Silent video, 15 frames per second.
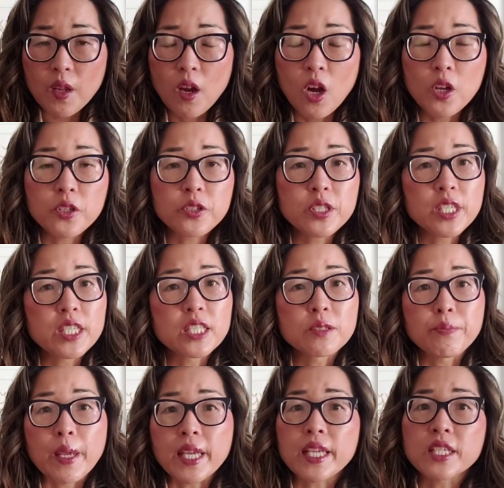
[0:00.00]
All you need is
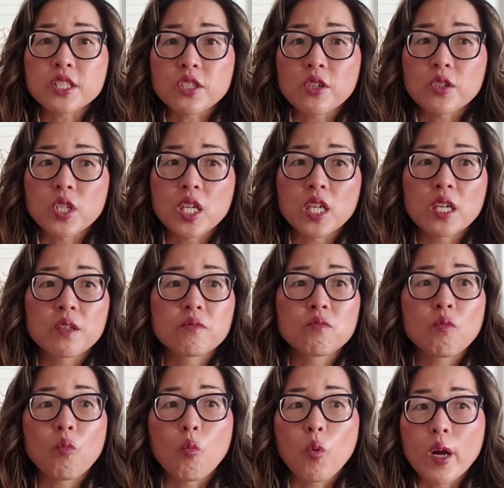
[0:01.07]
baking soda,
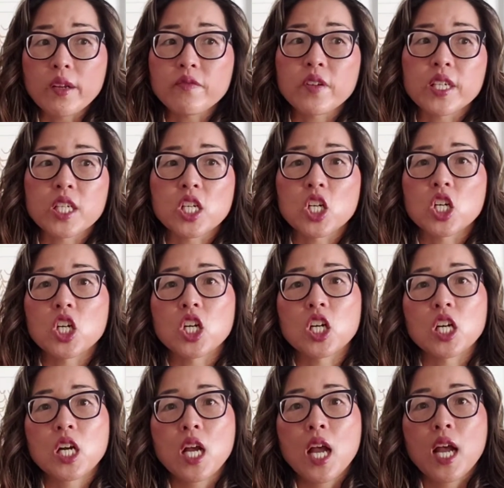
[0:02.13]
white
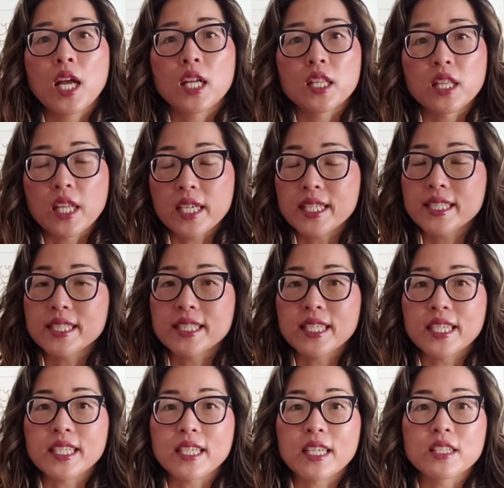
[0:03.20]
vinegar, let it
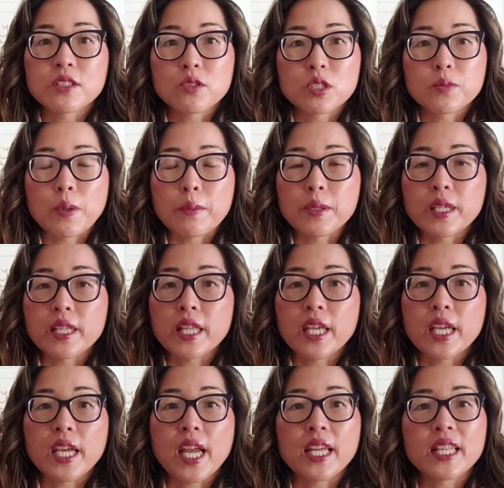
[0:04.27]
sit and do its bubbly
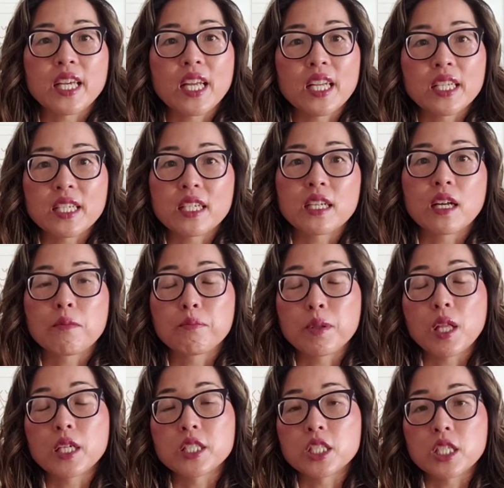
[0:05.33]
thing, and then
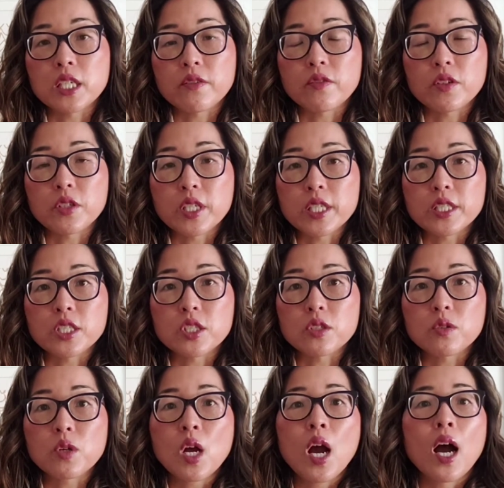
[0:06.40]
plunge it if you need
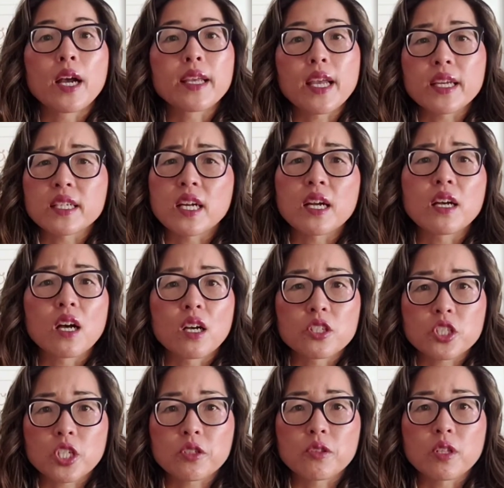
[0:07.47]
to. Again, I'll
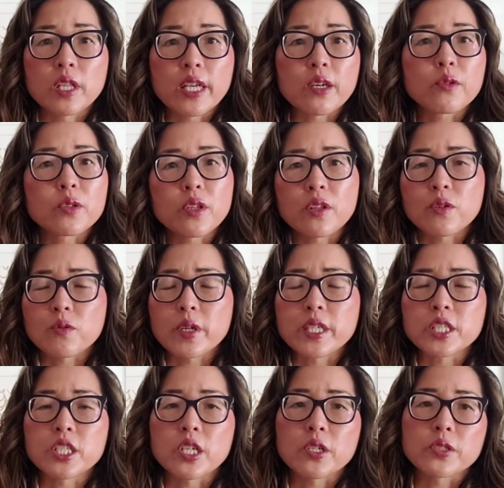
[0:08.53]
share the link with all the
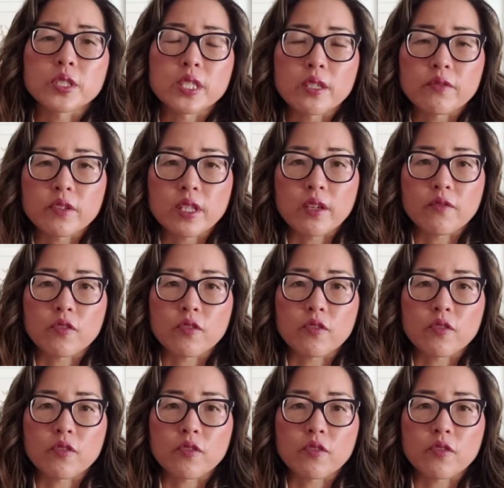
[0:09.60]
ratios and everything